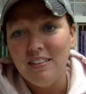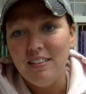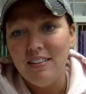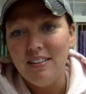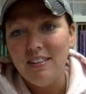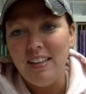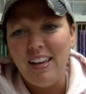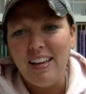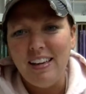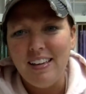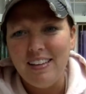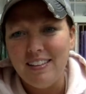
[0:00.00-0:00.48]

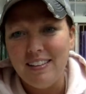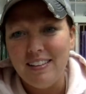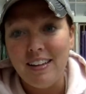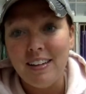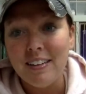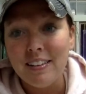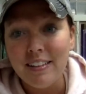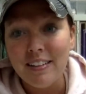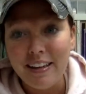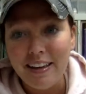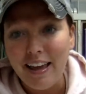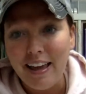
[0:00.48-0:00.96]
like kind
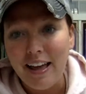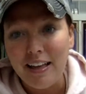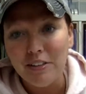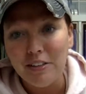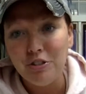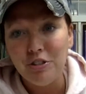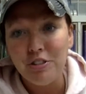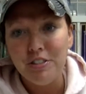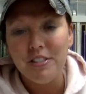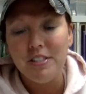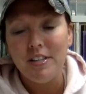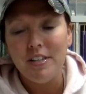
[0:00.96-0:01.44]
of like
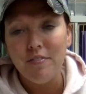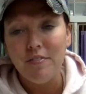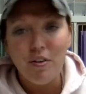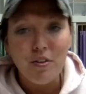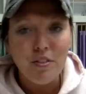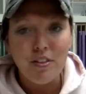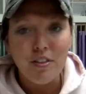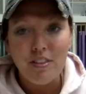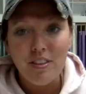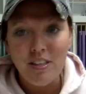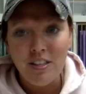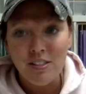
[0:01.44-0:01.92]
allergy stuff. All
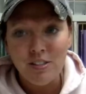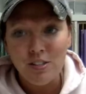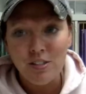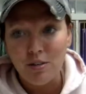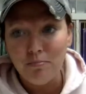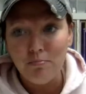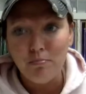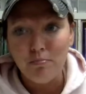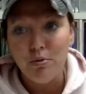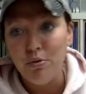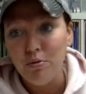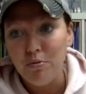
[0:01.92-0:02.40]
the things are
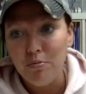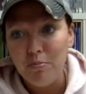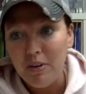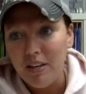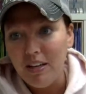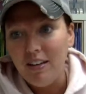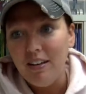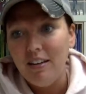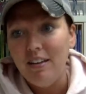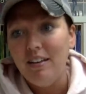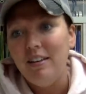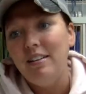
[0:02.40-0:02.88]

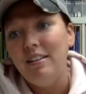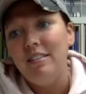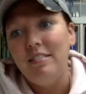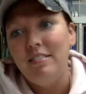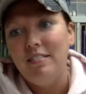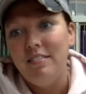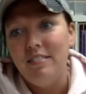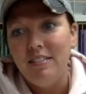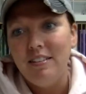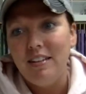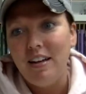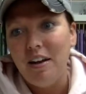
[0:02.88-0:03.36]
blooming
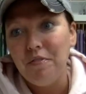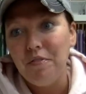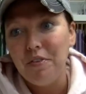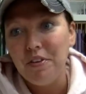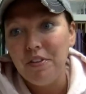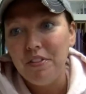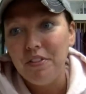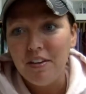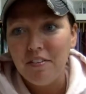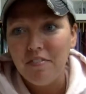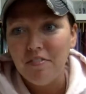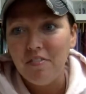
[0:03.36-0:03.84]
and
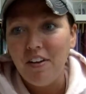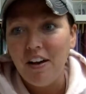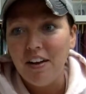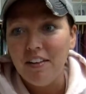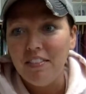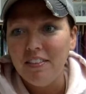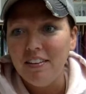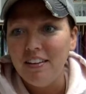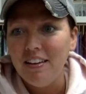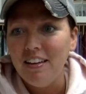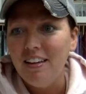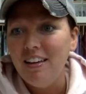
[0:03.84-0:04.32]
everything
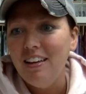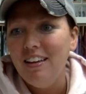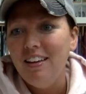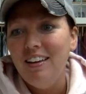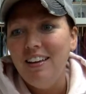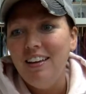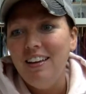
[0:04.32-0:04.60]
finally.